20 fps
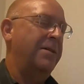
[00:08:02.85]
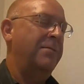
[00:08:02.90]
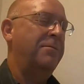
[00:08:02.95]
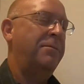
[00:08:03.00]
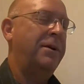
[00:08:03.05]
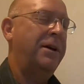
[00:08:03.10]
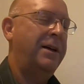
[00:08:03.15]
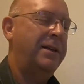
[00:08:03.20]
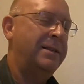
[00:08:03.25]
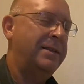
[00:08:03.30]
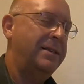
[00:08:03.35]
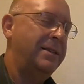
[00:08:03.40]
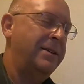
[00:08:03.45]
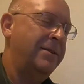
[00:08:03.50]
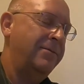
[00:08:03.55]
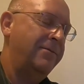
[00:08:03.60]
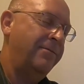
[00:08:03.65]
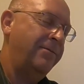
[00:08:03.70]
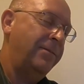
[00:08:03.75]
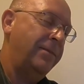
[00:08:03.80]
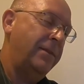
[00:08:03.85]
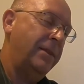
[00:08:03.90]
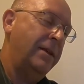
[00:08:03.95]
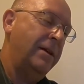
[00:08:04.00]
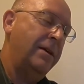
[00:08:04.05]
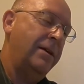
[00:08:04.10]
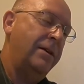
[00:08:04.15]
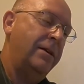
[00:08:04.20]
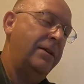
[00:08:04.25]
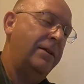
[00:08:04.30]
But
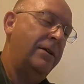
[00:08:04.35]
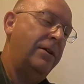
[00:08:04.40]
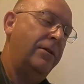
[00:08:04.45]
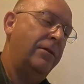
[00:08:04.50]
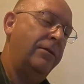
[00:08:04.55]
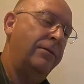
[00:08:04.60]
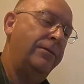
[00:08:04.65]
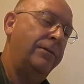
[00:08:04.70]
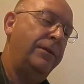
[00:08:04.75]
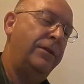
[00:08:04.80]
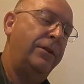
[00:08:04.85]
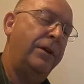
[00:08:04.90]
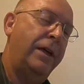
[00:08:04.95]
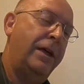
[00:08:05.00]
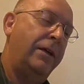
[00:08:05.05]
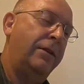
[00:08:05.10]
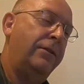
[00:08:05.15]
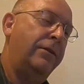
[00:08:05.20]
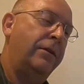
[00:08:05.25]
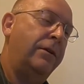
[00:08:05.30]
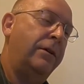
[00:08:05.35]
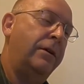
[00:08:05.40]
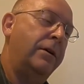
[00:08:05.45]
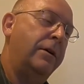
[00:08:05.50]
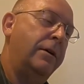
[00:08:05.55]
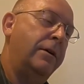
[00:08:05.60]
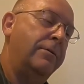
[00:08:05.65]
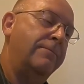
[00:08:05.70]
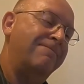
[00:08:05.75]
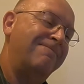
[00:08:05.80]
you know, you can't,
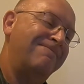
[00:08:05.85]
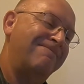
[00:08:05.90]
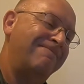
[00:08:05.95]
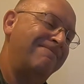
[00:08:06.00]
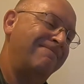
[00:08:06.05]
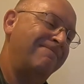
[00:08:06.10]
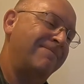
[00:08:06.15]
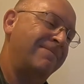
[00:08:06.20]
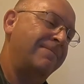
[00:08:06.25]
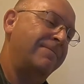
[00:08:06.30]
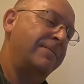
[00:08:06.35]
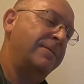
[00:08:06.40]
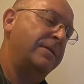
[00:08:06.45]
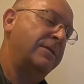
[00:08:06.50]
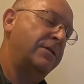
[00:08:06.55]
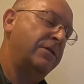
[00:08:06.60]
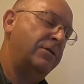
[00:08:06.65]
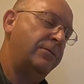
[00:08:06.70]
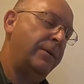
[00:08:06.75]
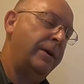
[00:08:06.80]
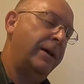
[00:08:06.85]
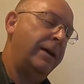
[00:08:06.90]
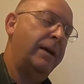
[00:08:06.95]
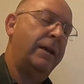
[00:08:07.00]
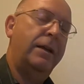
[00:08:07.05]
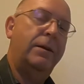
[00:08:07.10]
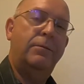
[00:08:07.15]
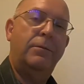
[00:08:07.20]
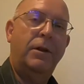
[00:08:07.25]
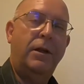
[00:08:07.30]
assuming I get
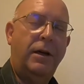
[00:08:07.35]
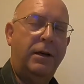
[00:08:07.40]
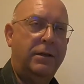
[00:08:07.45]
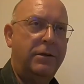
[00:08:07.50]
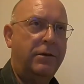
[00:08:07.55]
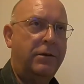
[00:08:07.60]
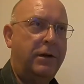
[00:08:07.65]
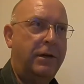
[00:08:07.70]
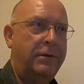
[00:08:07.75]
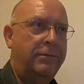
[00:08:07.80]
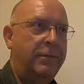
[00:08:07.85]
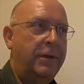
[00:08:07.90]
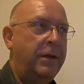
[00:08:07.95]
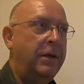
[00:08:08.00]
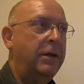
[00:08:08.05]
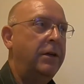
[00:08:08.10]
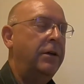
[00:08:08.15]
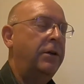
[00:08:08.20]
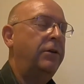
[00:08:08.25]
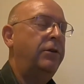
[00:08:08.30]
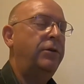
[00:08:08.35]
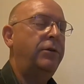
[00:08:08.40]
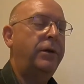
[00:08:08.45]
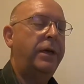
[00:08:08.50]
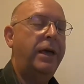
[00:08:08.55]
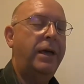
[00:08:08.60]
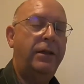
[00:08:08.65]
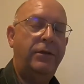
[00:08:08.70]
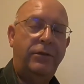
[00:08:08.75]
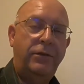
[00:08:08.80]
it locked on, you
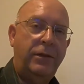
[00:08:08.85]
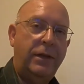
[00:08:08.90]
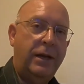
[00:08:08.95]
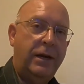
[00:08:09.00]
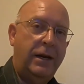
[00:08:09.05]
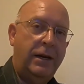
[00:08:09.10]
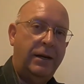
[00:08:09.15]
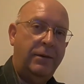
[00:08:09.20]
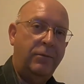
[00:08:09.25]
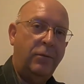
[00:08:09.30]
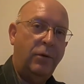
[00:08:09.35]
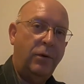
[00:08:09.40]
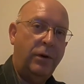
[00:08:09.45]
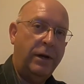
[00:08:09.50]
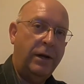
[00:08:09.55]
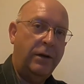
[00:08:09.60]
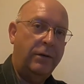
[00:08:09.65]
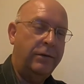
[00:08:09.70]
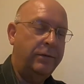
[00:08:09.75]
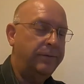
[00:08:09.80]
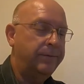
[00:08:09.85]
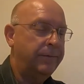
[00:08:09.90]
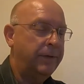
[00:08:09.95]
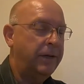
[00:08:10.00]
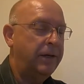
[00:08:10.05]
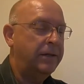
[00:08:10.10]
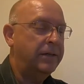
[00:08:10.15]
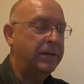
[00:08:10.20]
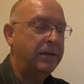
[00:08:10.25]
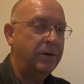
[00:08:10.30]
can't do that anymore now. It
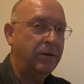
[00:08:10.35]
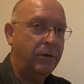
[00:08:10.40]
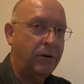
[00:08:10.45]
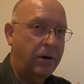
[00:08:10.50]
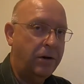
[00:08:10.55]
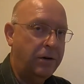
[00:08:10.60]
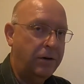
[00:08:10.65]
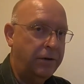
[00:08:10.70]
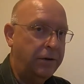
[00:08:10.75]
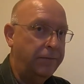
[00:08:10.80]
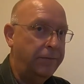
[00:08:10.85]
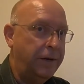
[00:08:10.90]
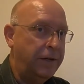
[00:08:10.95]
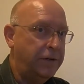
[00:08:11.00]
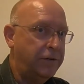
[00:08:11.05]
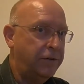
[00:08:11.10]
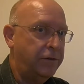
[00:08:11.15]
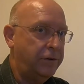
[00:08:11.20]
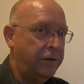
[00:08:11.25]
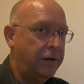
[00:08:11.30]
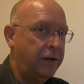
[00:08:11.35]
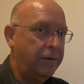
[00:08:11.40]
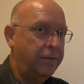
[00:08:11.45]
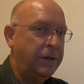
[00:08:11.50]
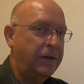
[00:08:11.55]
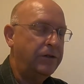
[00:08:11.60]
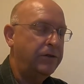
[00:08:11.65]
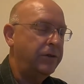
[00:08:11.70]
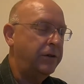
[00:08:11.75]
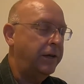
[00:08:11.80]
is a little harder to make sure, you got to make
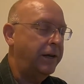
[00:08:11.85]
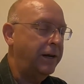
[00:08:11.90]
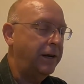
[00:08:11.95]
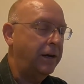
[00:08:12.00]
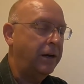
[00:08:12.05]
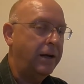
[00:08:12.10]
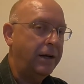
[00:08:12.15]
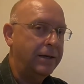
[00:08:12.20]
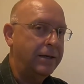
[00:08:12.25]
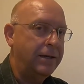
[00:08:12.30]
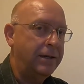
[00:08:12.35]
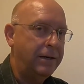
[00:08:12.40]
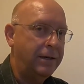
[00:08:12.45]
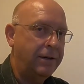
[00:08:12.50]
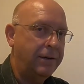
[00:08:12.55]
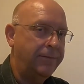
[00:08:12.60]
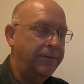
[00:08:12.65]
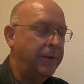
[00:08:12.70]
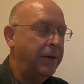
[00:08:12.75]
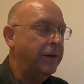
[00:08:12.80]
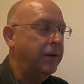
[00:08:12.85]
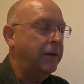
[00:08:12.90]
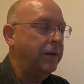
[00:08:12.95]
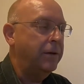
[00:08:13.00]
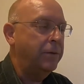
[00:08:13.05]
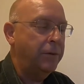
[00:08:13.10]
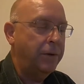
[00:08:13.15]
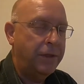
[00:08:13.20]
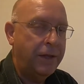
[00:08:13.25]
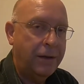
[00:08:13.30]
sure you get it locked in there
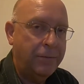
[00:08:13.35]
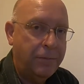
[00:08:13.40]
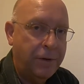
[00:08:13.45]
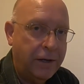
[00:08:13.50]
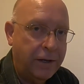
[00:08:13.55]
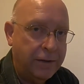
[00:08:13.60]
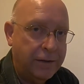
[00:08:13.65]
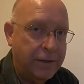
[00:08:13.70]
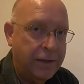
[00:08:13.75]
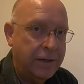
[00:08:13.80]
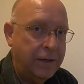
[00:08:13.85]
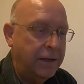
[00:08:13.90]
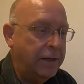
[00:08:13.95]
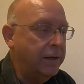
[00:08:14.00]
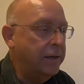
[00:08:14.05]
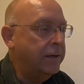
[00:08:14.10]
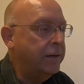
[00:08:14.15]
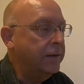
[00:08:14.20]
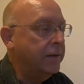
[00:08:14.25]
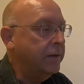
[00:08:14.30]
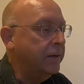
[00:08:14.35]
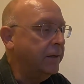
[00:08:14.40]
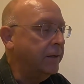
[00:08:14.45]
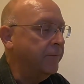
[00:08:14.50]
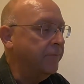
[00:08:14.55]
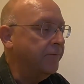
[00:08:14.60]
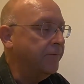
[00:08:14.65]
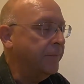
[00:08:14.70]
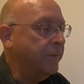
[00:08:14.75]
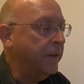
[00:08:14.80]
with that Picatinny
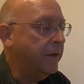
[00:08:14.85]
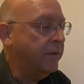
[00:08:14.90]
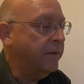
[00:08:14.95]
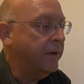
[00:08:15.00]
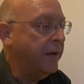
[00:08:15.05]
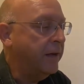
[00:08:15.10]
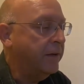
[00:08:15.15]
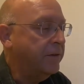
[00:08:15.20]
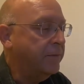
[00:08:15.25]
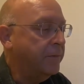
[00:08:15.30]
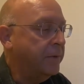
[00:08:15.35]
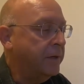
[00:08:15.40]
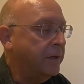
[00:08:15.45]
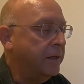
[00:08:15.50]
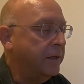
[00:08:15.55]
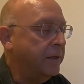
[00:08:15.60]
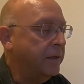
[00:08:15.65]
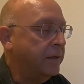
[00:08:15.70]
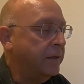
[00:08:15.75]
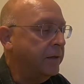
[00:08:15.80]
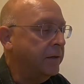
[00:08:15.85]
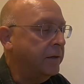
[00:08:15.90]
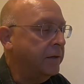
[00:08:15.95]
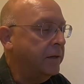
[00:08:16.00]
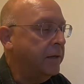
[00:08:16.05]
attachment in there.